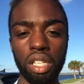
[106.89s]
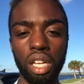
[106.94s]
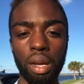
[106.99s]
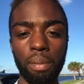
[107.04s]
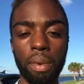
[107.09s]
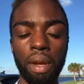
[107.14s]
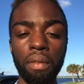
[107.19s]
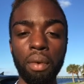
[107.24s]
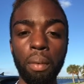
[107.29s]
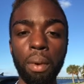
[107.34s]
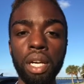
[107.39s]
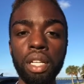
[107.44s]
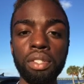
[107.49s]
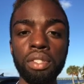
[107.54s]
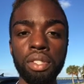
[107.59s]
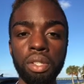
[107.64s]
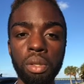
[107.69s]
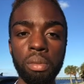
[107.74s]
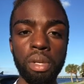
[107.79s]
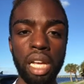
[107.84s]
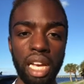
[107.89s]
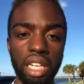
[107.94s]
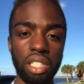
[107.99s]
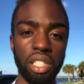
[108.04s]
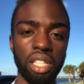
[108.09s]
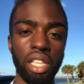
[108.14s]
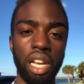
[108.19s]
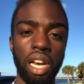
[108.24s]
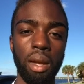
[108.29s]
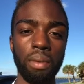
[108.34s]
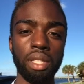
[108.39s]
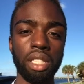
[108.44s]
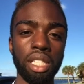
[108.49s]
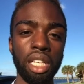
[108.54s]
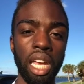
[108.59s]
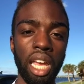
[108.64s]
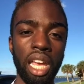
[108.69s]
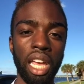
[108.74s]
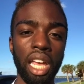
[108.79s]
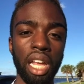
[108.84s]
Everyone assumed actually that I was
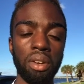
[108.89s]
gay.